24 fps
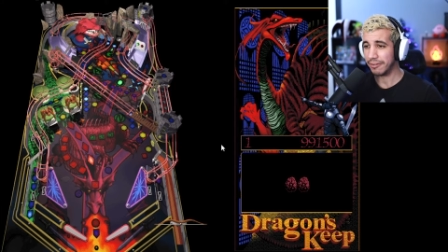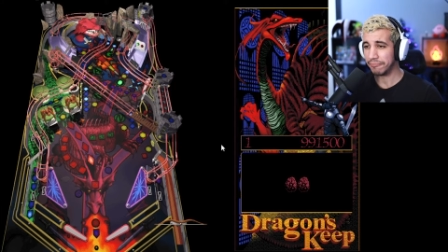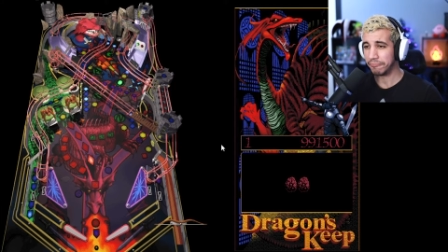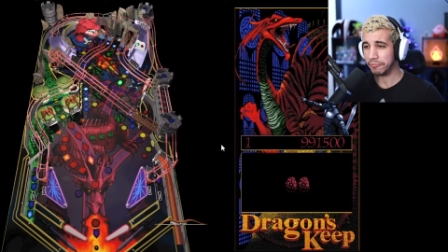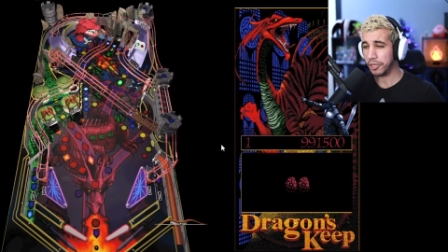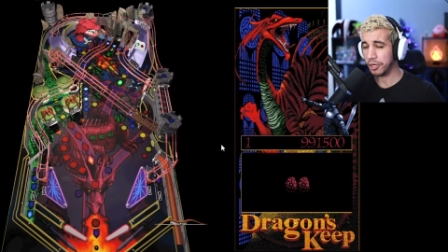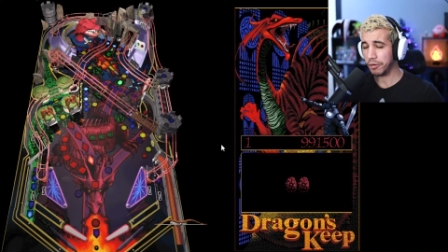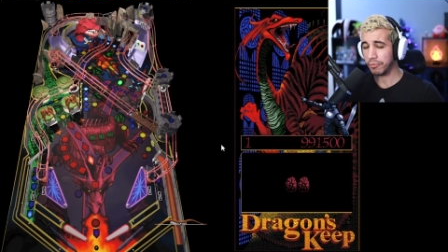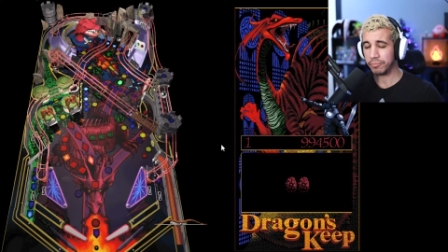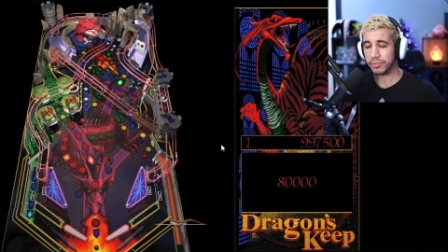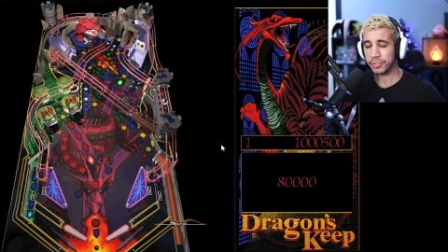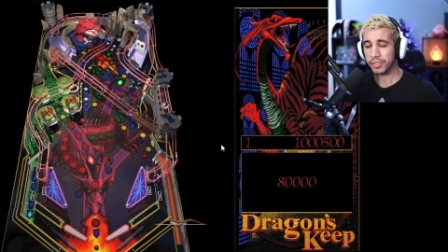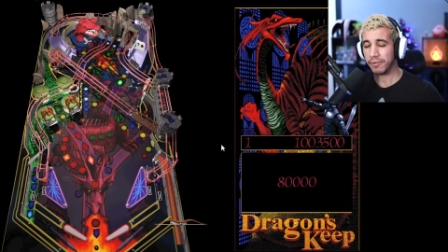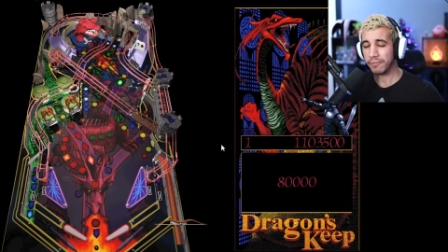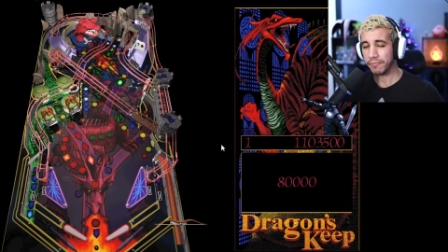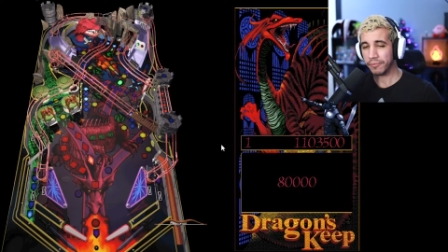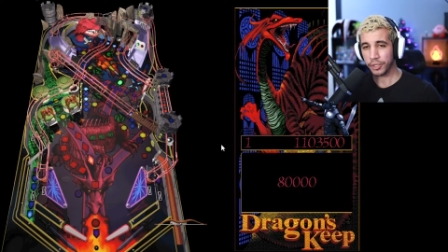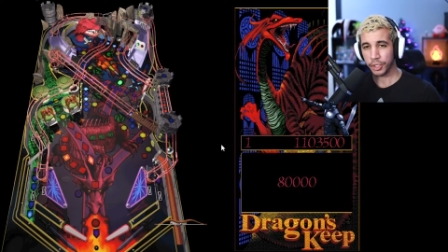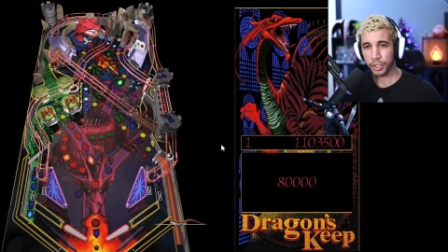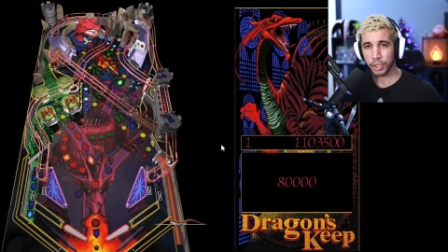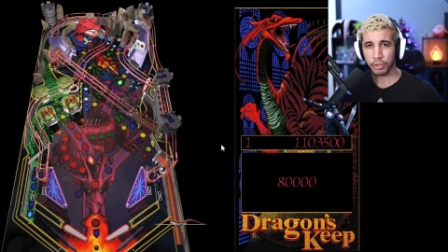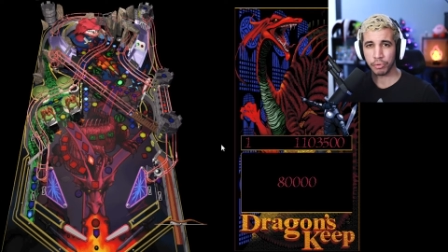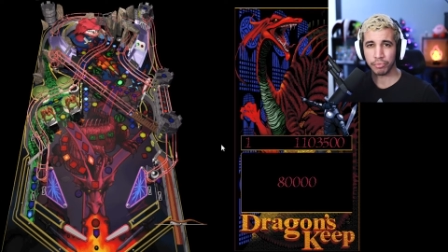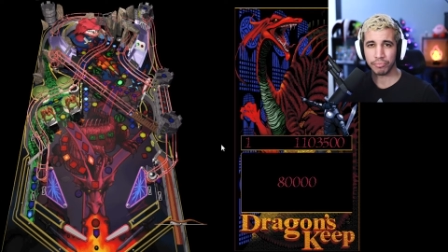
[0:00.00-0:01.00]
You know, some
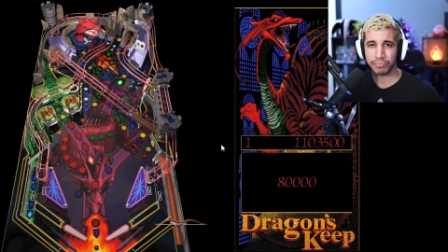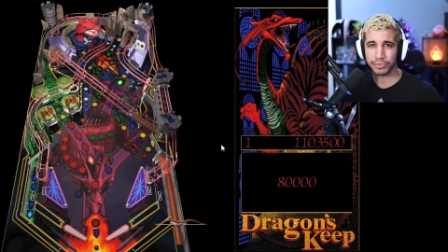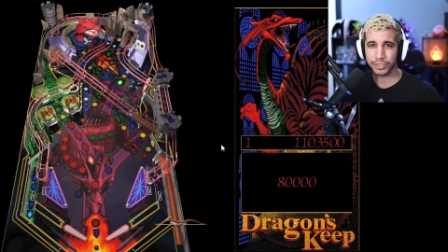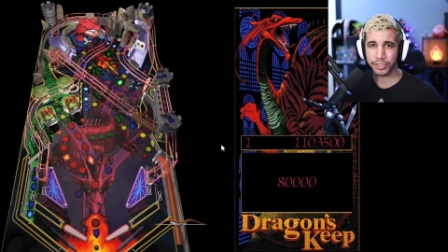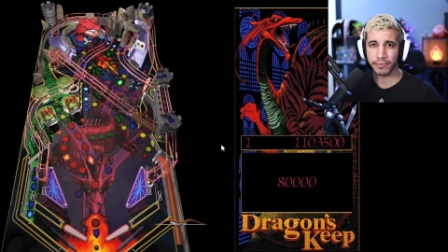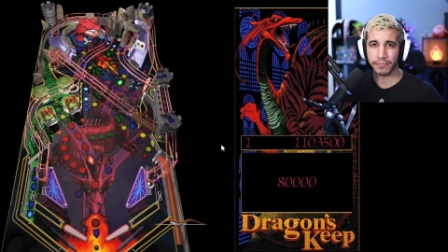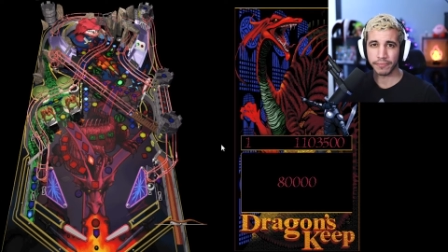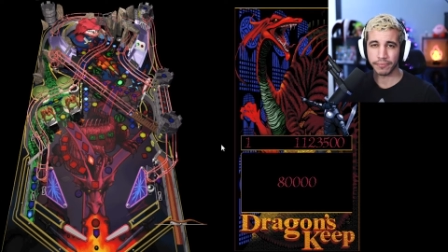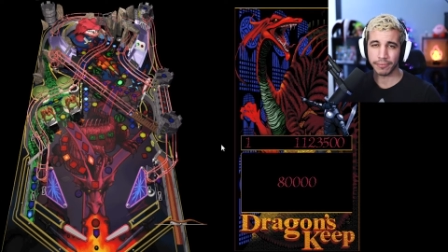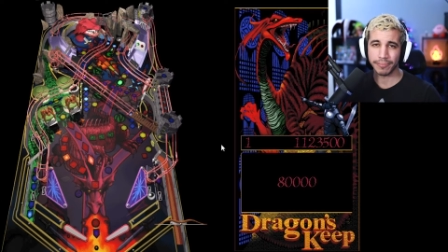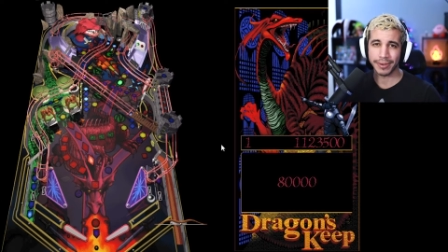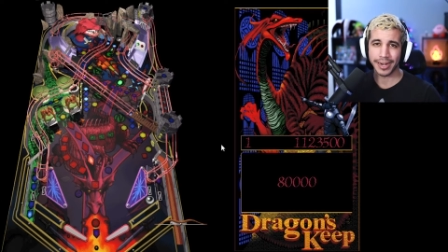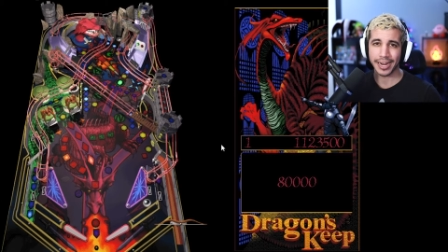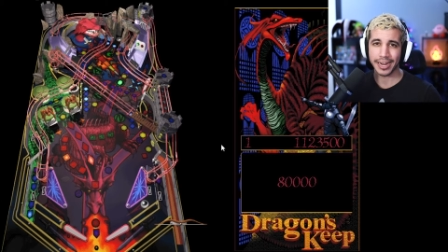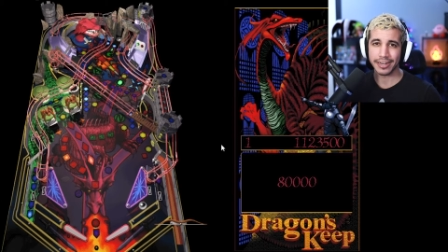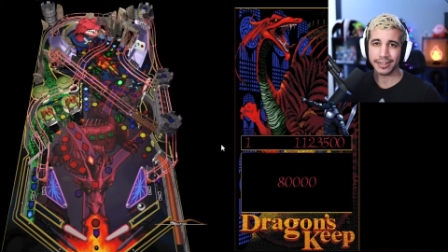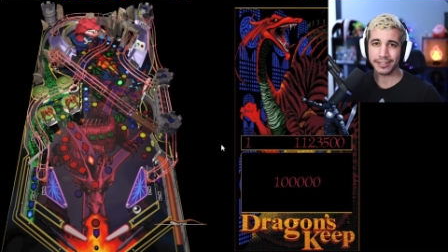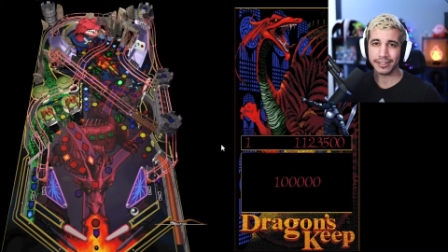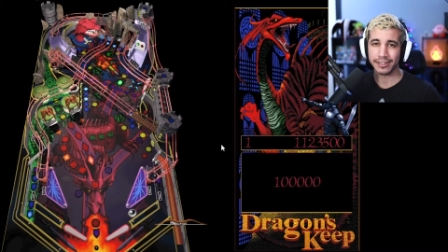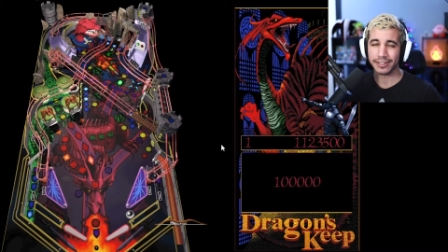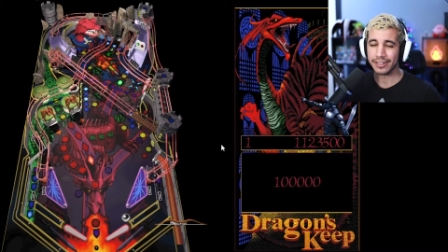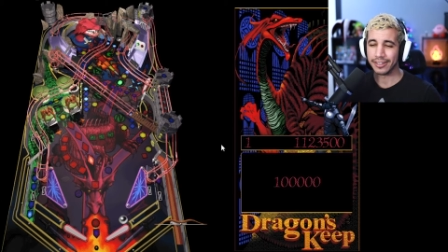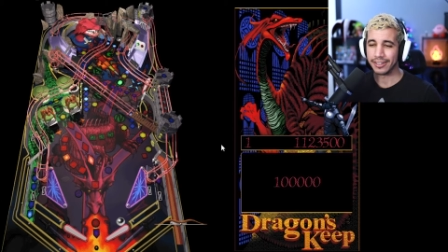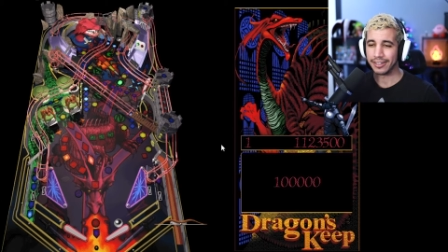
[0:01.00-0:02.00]
for good, some for bad.